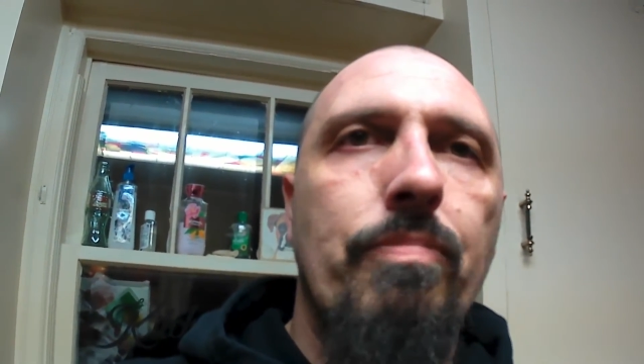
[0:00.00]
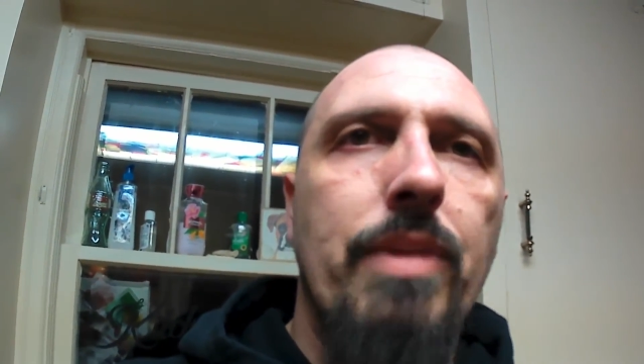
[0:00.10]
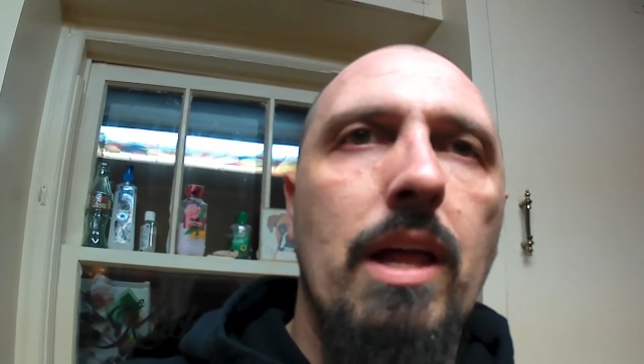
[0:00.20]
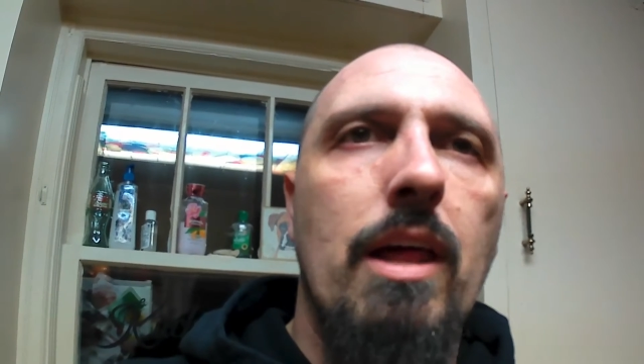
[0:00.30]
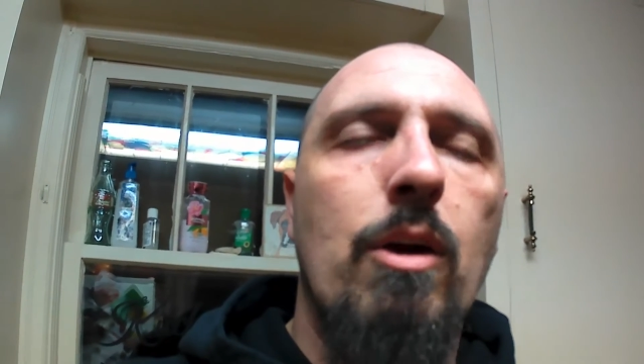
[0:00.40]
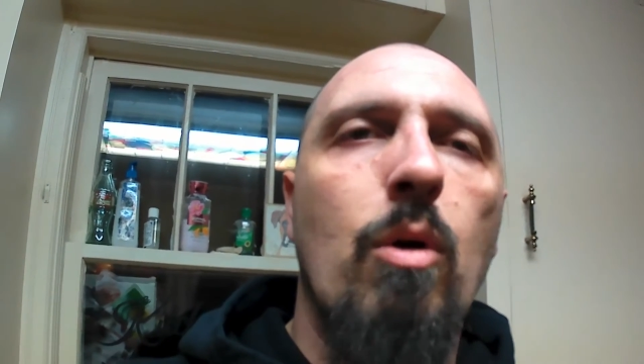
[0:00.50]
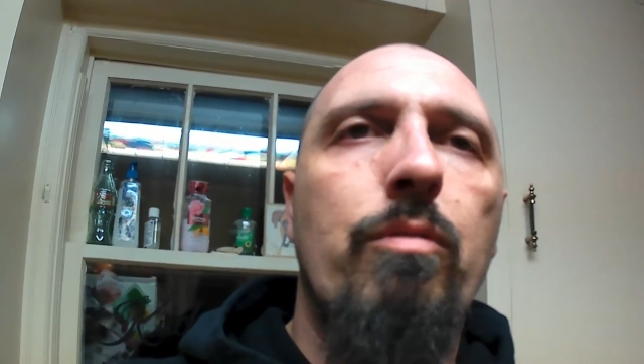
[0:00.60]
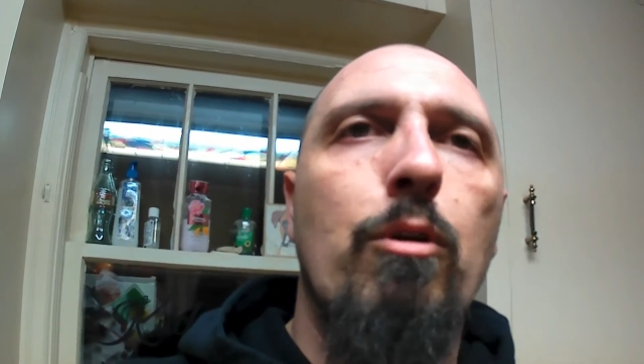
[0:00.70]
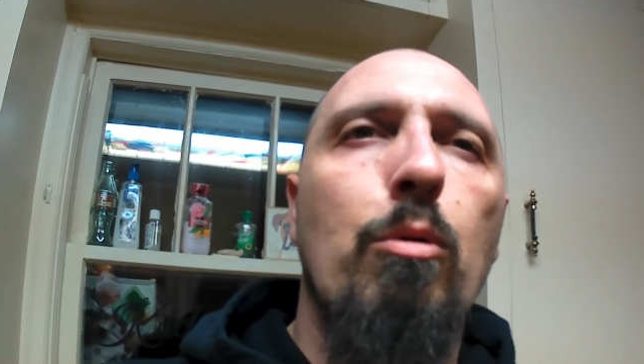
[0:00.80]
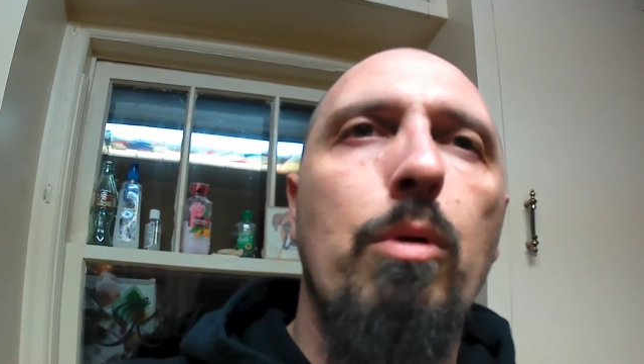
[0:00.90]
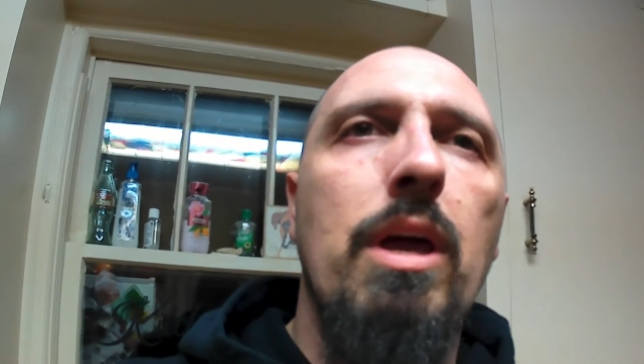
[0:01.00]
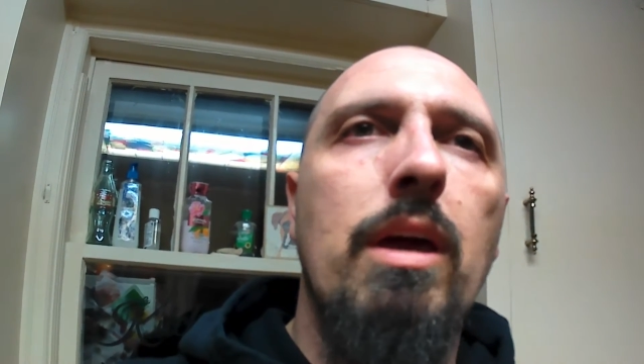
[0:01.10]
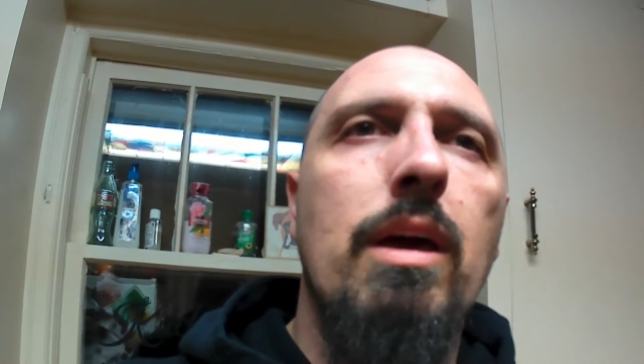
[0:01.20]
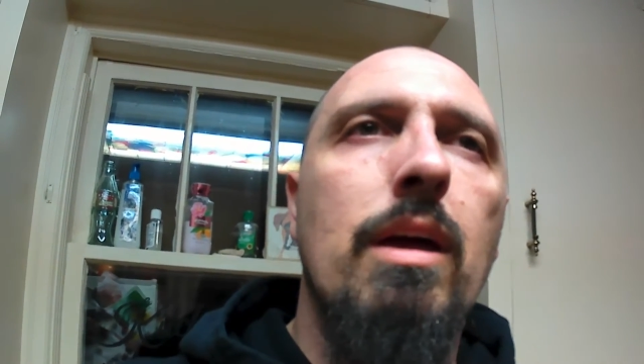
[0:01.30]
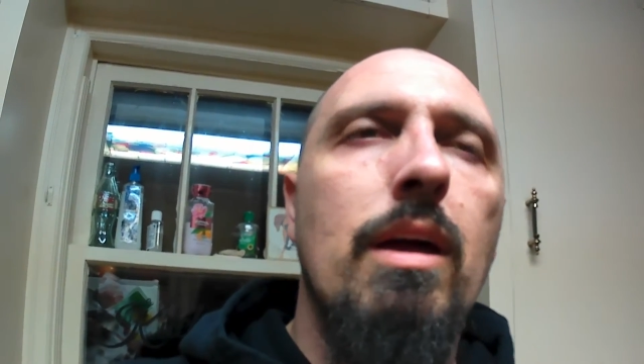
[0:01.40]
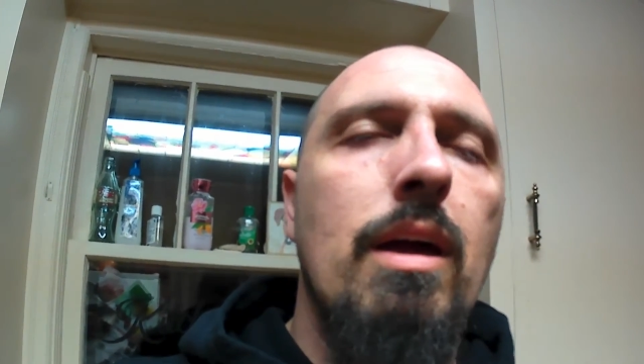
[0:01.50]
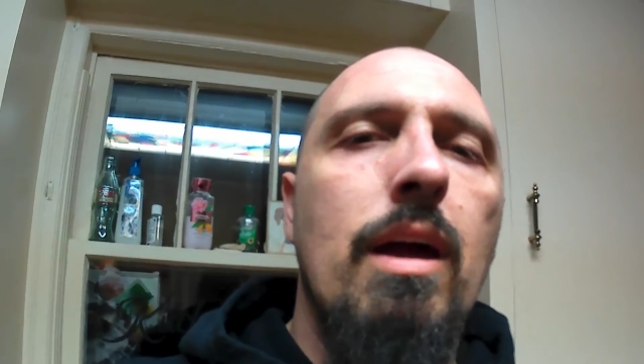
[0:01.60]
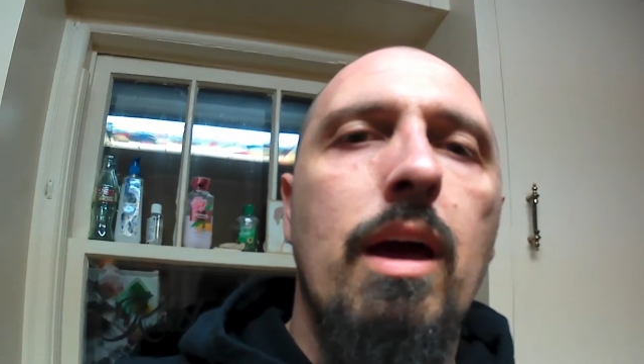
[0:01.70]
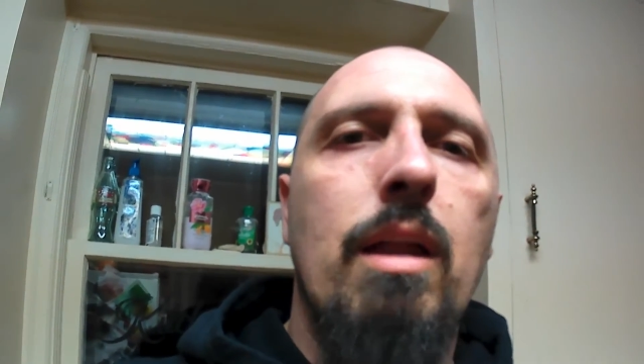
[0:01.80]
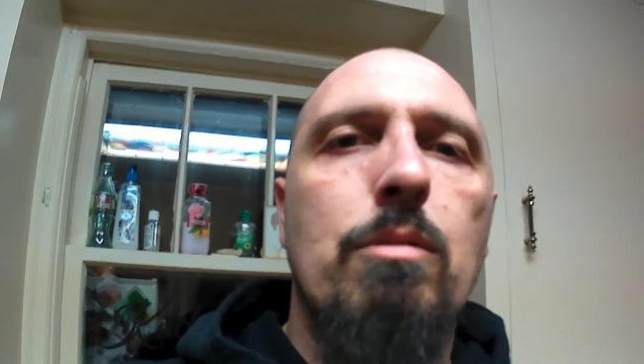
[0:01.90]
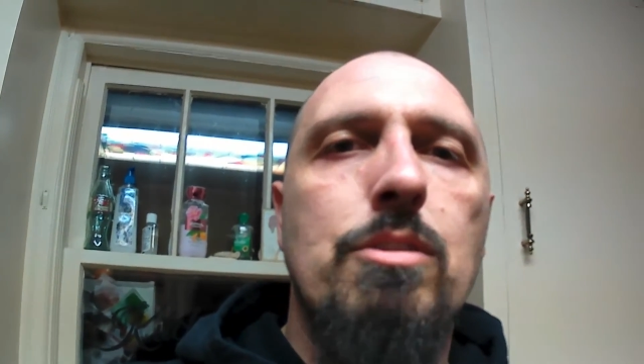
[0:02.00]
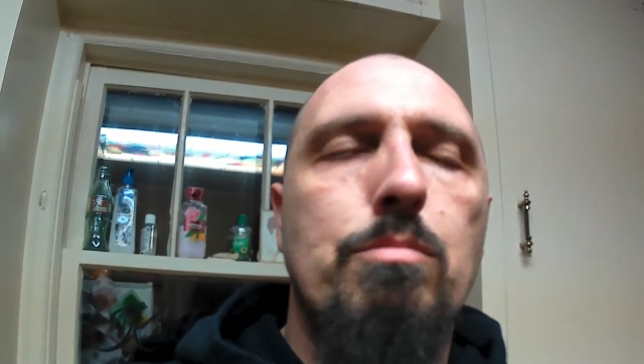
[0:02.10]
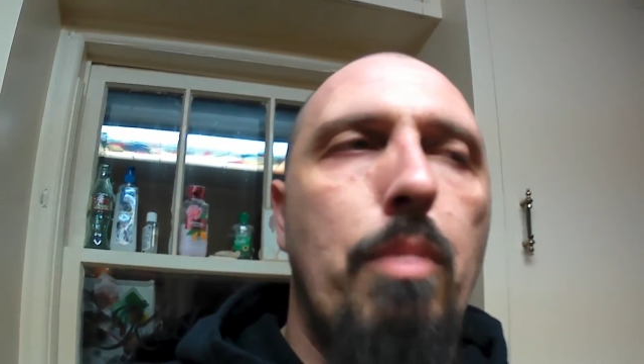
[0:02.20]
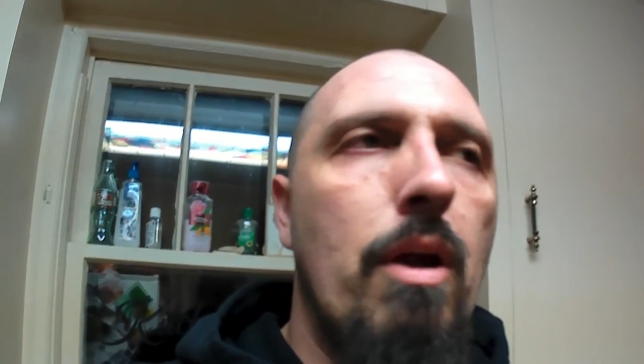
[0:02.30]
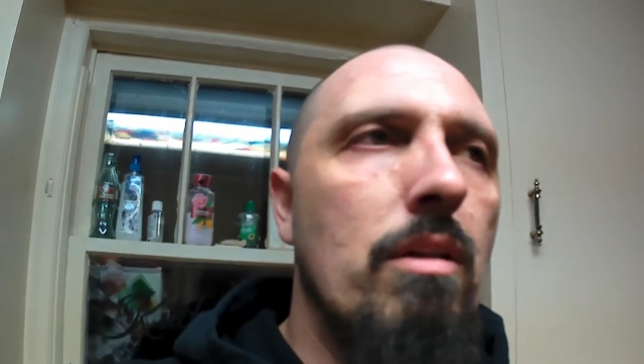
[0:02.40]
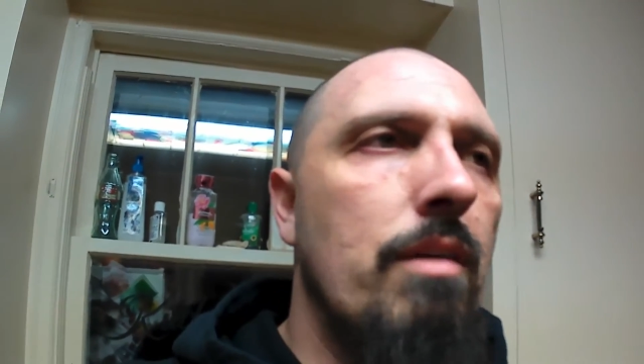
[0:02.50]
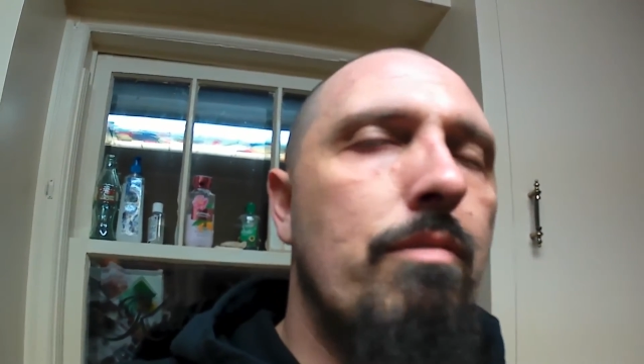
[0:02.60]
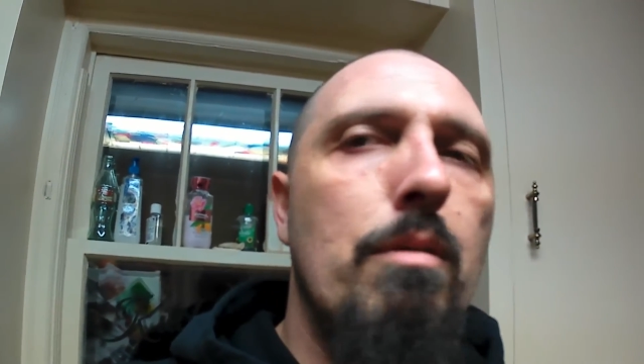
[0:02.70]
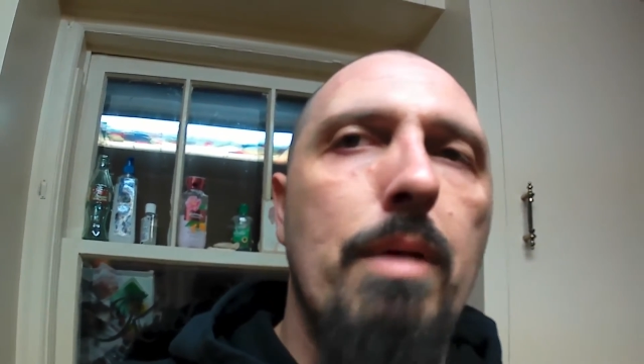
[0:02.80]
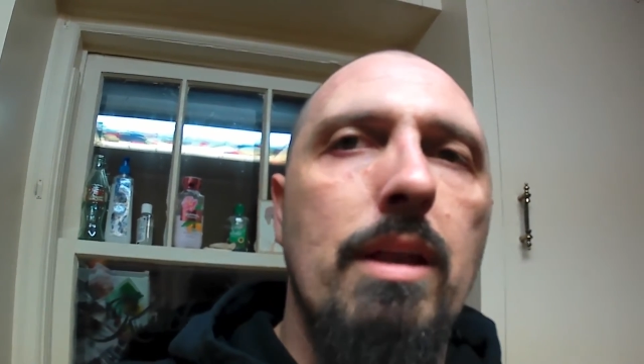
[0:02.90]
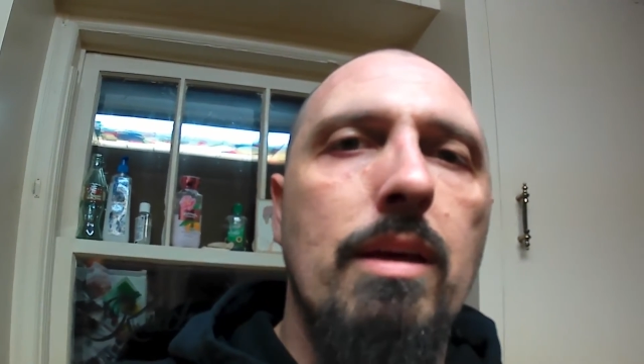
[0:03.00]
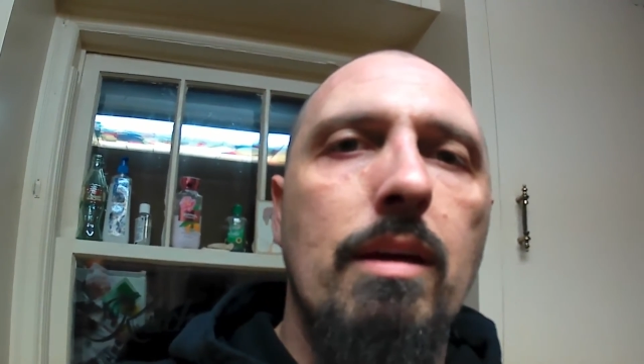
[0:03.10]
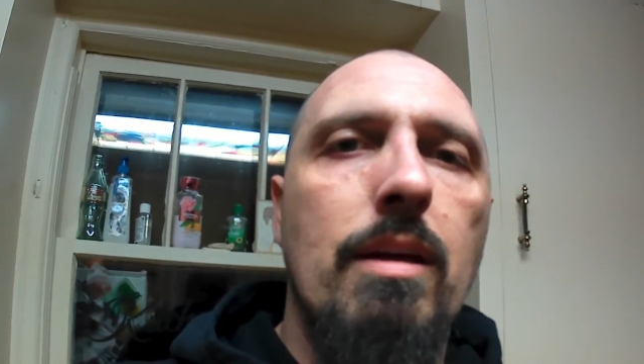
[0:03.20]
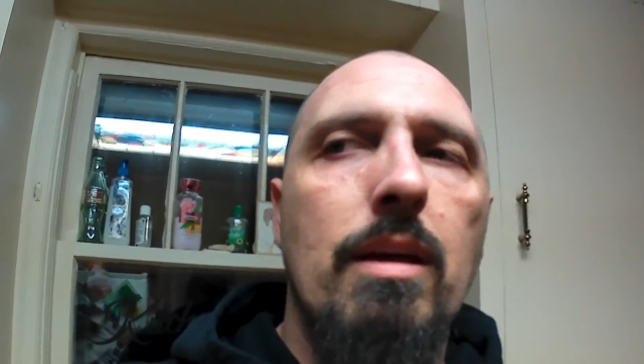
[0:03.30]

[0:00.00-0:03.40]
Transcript: I let it go for a week, and it was just barely fermenting.